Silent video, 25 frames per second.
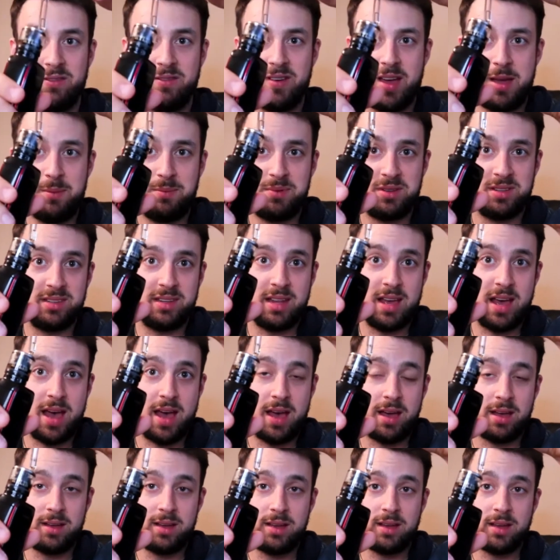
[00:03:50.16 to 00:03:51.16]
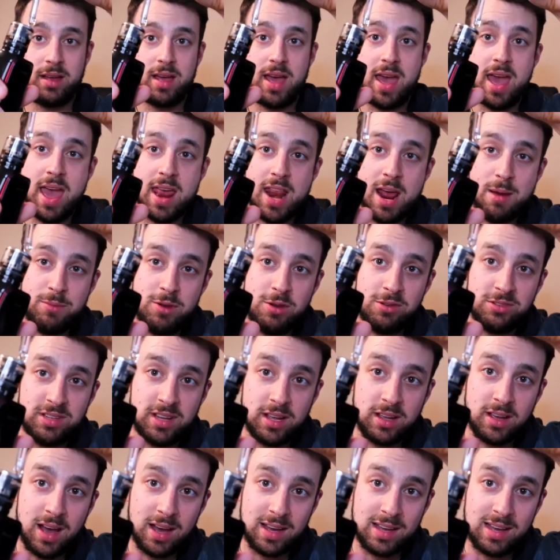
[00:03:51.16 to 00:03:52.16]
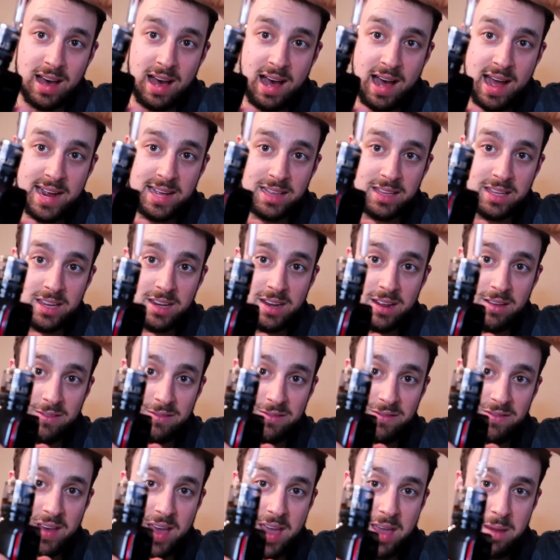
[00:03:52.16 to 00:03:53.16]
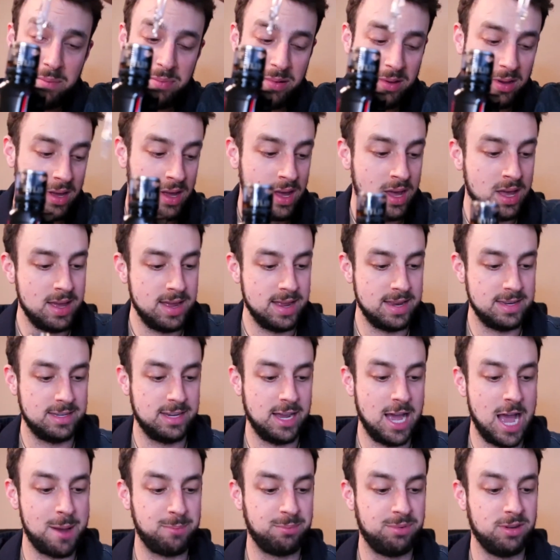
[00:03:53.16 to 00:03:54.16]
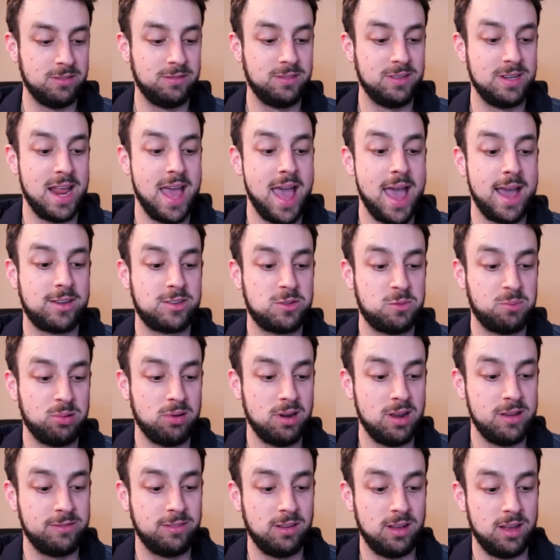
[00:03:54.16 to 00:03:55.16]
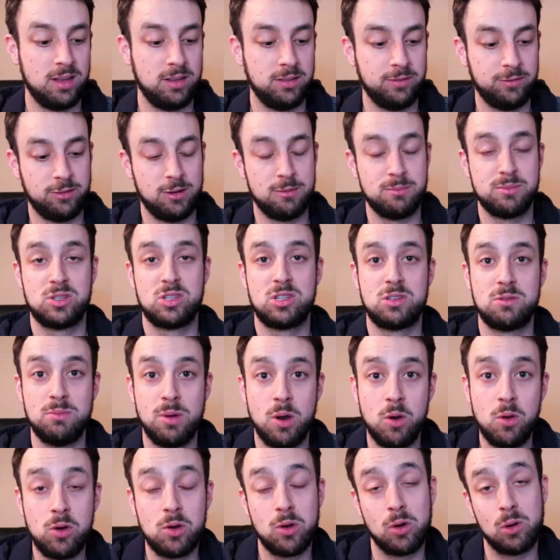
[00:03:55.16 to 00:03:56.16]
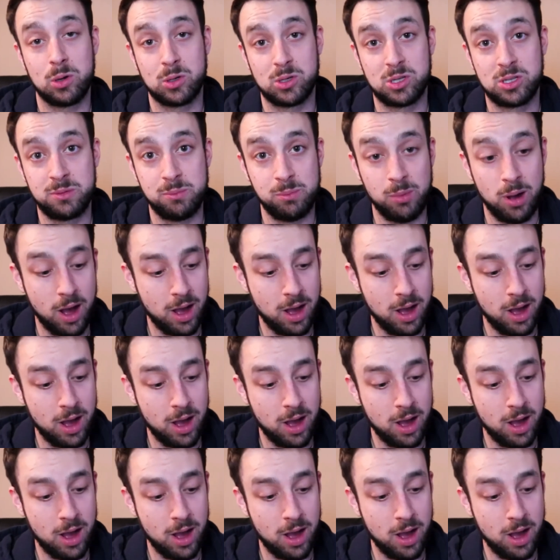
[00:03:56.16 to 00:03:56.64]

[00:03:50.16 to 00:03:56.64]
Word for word: the United States at a CGMP faculty trusted source. Lion X's hemp is vegan, organic, and